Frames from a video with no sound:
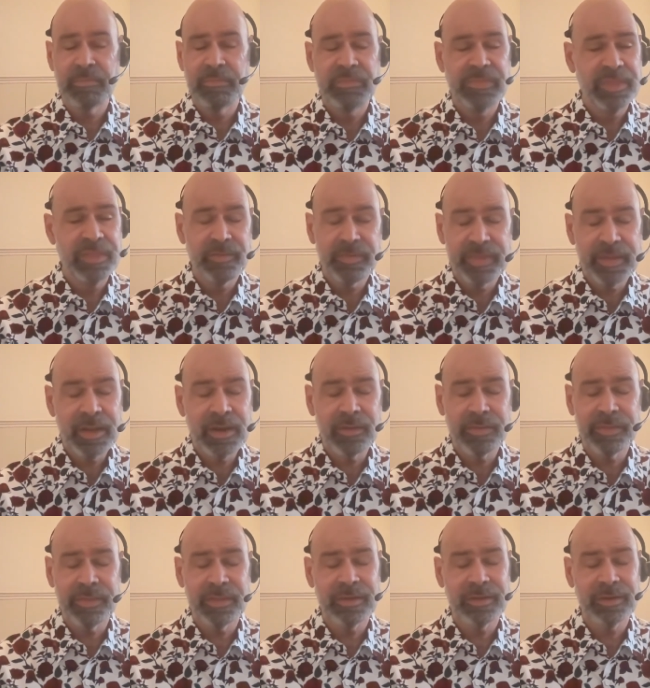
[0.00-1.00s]
They're
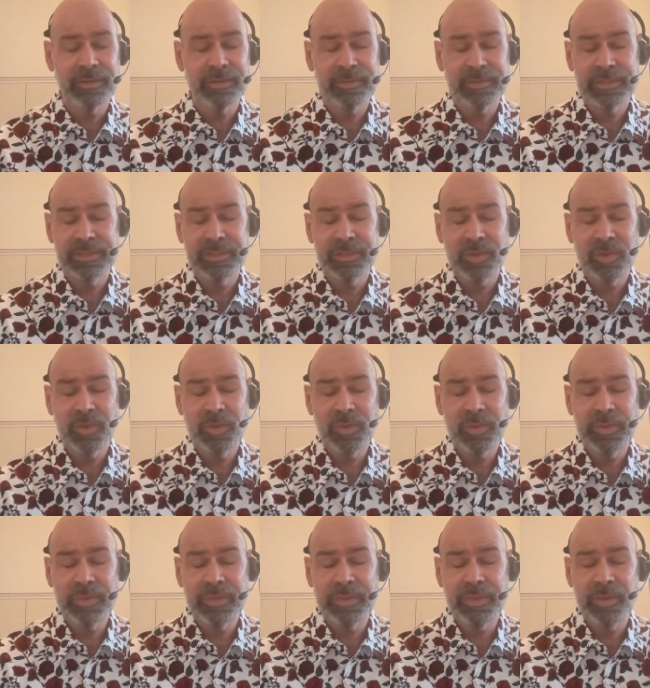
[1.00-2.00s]
there. They're
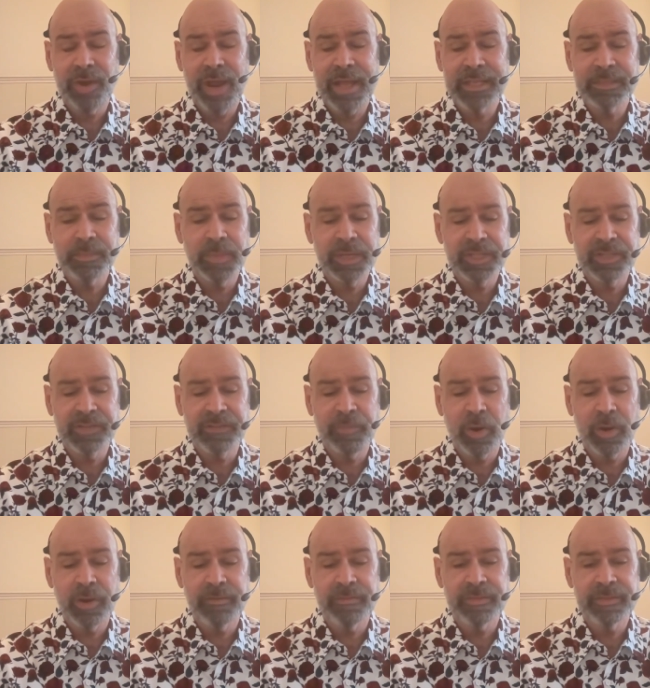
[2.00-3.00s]
as much a
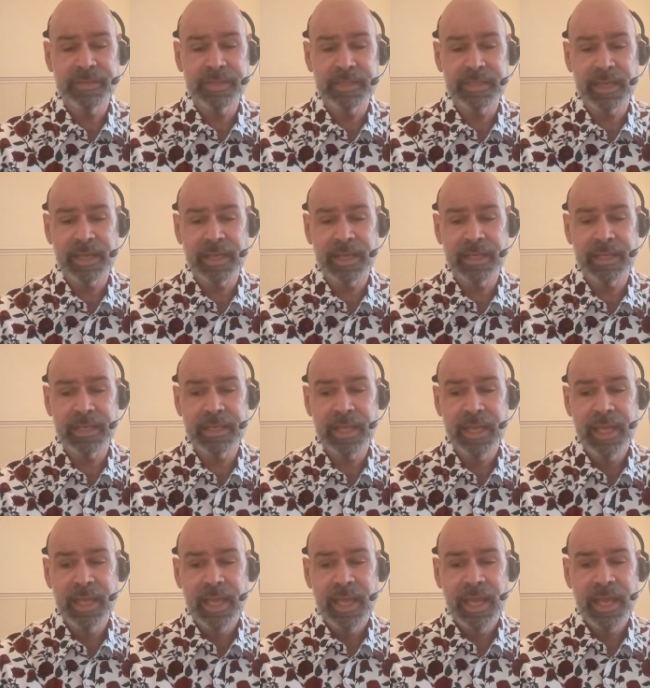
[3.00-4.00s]
part of the society
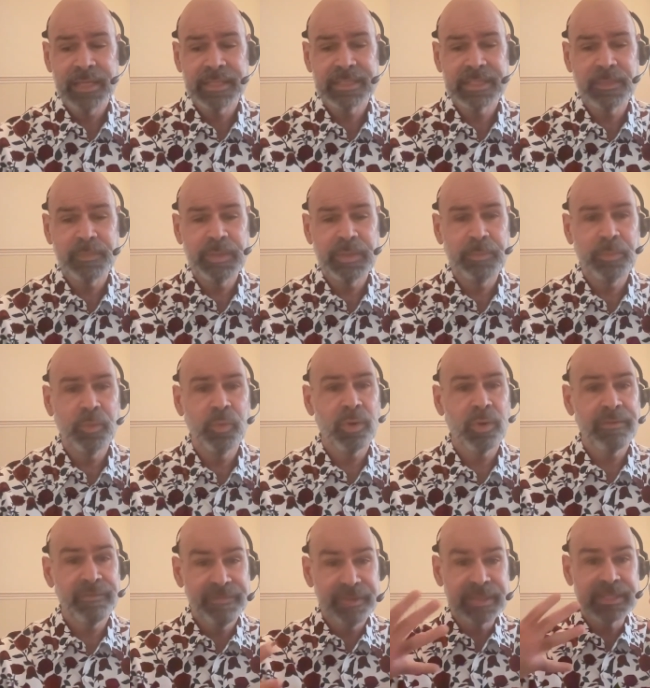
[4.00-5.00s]
as the people who
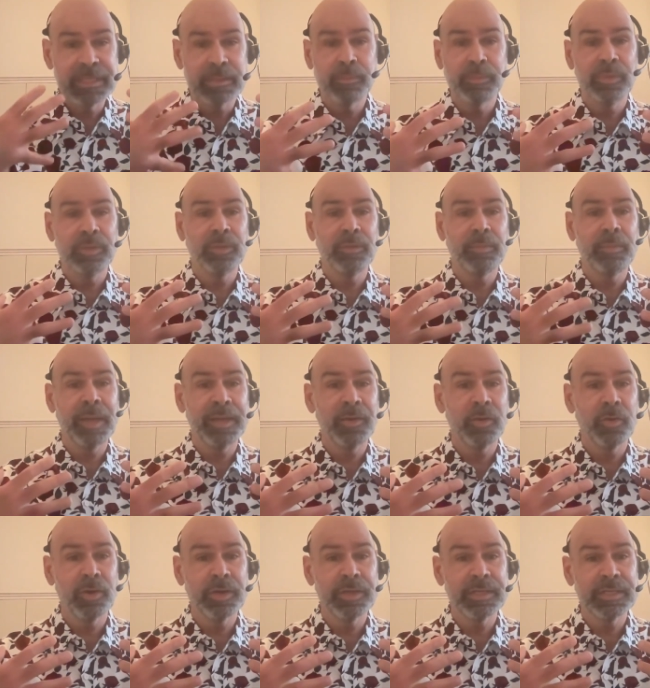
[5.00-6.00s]
are visible
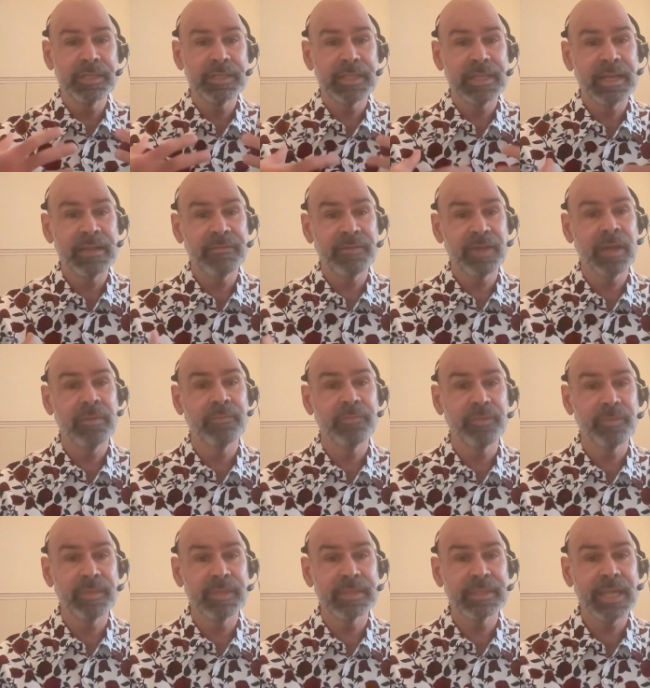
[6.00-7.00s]
minorities that have come
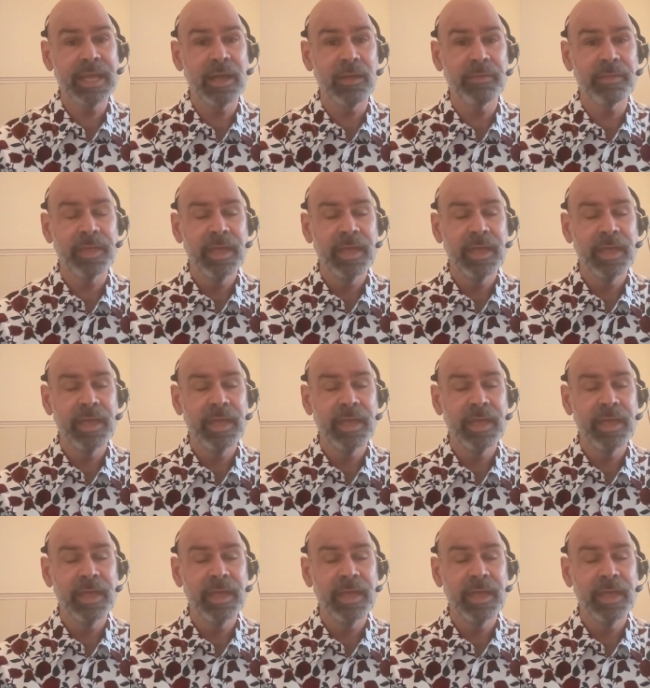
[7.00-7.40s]
from the South.